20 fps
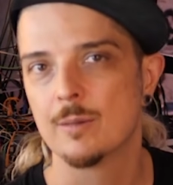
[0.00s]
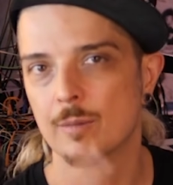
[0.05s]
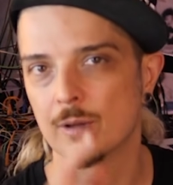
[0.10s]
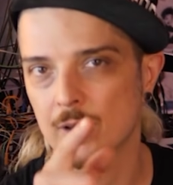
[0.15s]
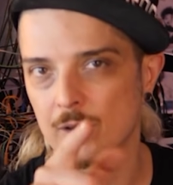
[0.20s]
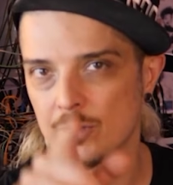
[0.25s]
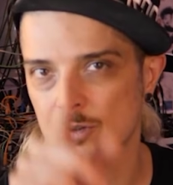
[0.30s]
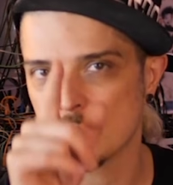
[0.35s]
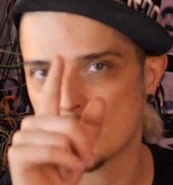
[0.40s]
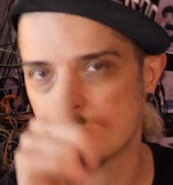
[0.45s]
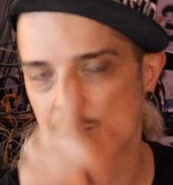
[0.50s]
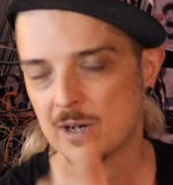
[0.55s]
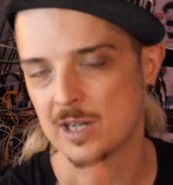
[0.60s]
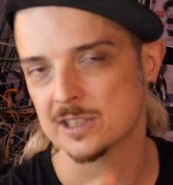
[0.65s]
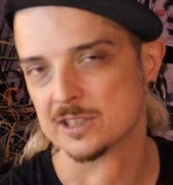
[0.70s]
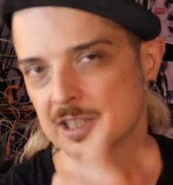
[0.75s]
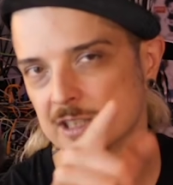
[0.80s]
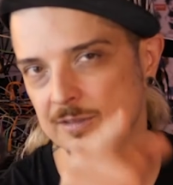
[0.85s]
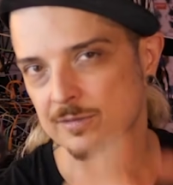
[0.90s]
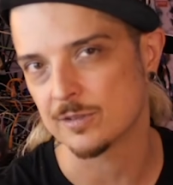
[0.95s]
But learn the
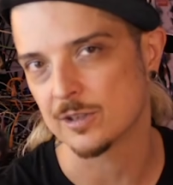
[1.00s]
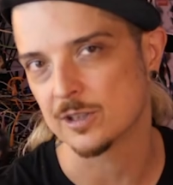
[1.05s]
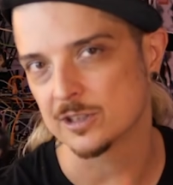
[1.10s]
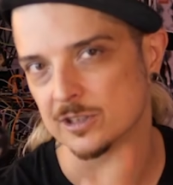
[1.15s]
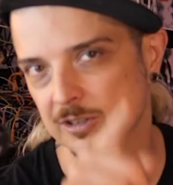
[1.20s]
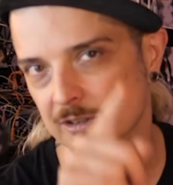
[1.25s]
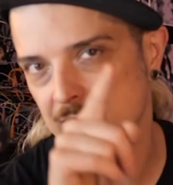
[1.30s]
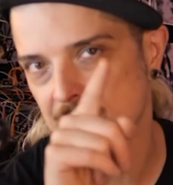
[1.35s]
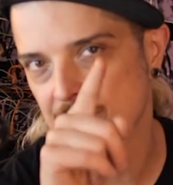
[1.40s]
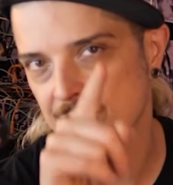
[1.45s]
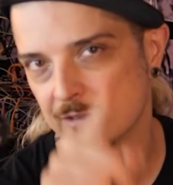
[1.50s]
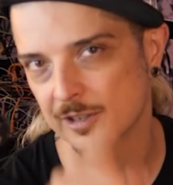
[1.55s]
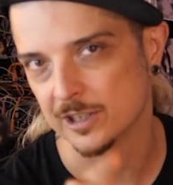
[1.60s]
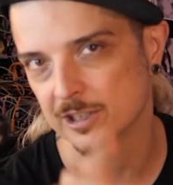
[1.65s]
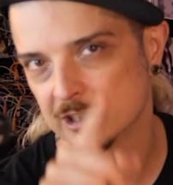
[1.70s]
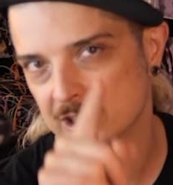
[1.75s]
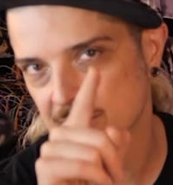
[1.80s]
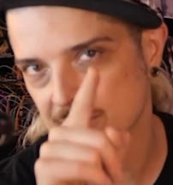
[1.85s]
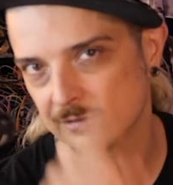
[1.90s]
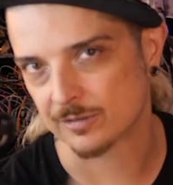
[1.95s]
process first. Learn
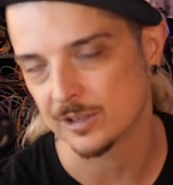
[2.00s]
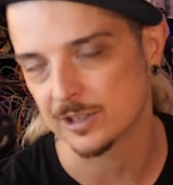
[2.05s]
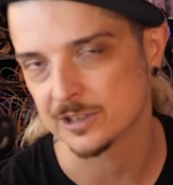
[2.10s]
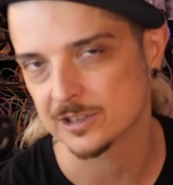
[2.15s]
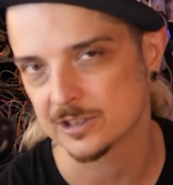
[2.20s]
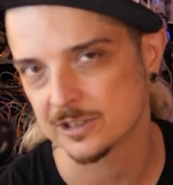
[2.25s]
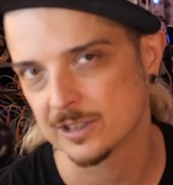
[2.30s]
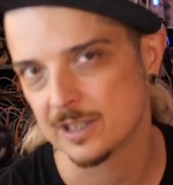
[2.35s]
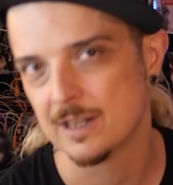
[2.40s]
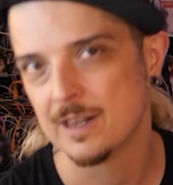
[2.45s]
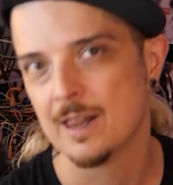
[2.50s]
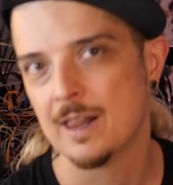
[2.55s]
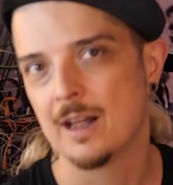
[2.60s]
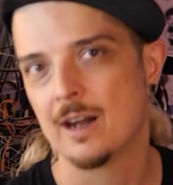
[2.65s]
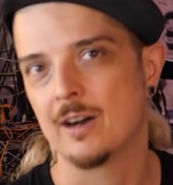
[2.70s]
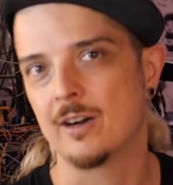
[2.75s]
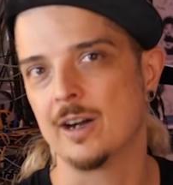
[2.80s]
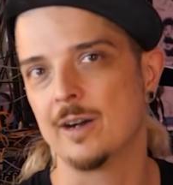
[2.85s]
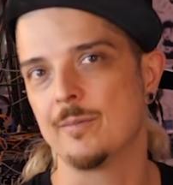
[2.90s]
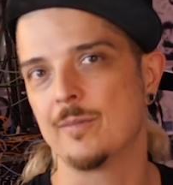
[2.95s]
finishing first.
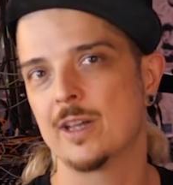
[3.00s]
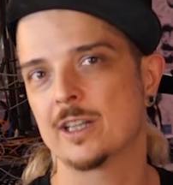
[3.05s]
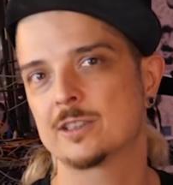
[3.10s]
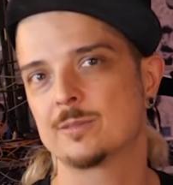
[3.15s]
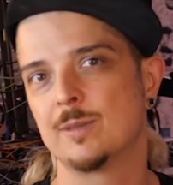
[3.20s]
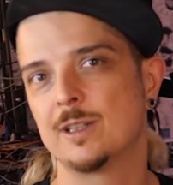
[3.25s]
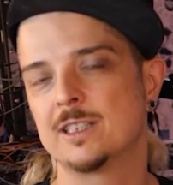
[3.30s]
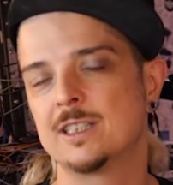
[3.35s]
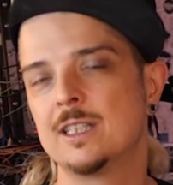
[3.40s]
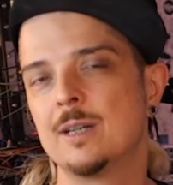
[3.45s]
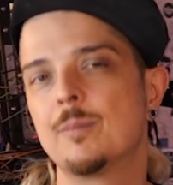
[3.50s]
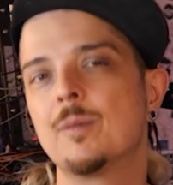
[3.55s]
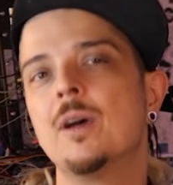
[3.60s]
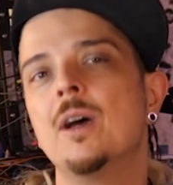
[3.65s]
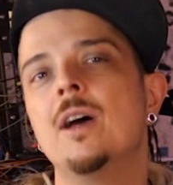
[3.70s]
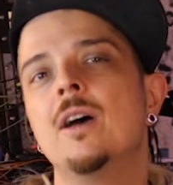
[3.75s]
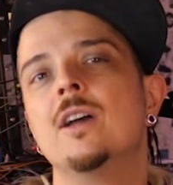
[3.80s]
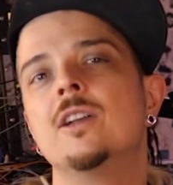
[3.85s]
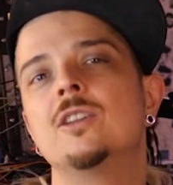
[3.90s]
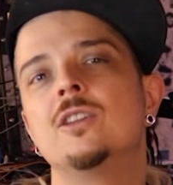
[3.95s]
All right, that's my tip
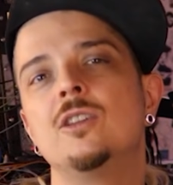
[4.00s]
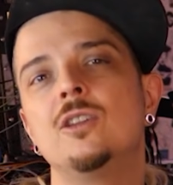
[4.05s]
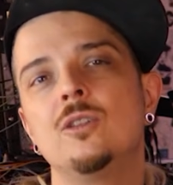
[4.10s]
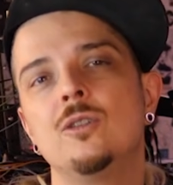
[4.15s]
to